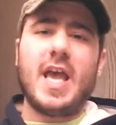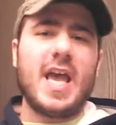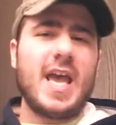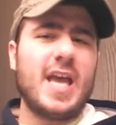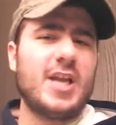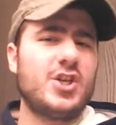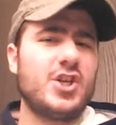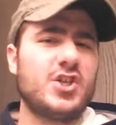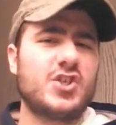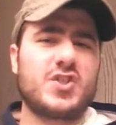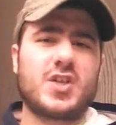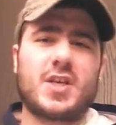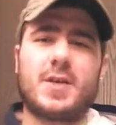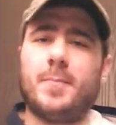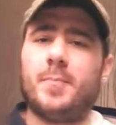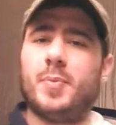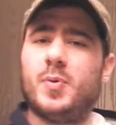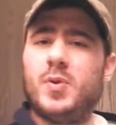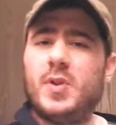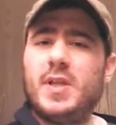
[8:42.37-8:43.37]
and just
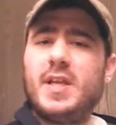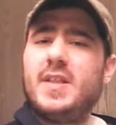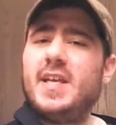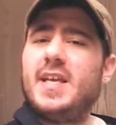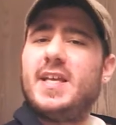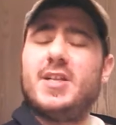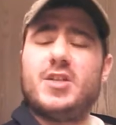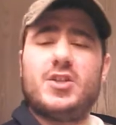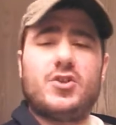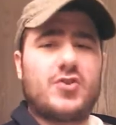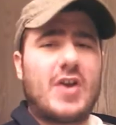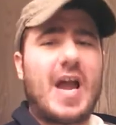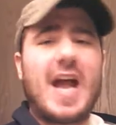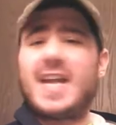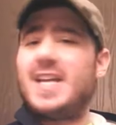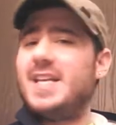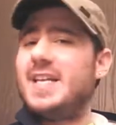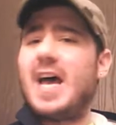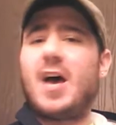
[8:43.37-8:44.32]
completely tracking